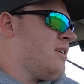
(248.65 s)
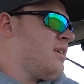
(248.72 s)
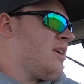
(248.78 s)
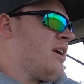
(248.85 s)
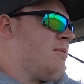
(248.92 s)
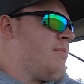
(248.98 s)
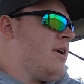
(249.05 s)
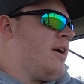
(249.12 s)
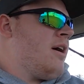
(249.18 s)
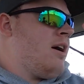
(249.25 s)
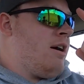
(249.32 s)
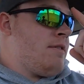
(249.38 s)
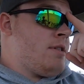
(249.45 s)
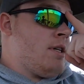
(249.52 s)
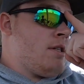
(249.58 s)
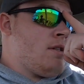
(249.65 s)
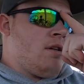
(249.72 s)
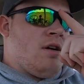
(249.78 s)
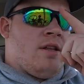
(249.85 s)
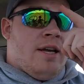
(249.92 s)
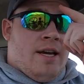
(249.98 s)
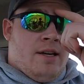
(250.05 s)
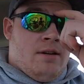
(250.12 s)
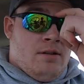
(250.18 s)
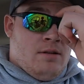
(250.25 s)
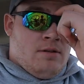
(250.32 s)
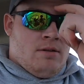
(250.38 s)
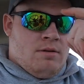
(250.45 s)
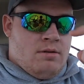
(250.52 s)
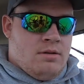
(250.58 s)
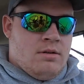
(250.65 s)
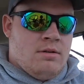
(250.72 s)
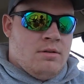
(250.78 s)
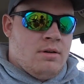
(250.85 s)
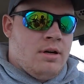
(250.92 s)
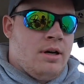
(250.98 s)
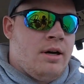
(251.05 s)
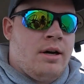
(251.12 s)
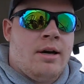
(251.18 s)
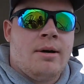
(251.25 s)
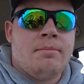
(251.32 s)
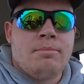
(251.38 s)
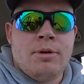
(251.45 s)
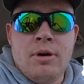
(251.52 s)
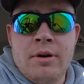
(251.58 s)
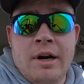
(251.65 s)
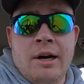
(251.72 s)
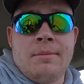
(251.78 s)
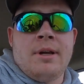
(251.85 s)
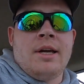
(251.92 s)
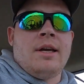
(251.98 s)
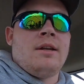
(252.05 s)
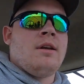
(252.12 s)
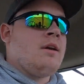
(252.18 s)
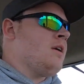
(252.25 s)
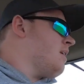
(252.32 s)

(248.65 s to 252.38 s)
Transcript: got my offsets and all that programmed in.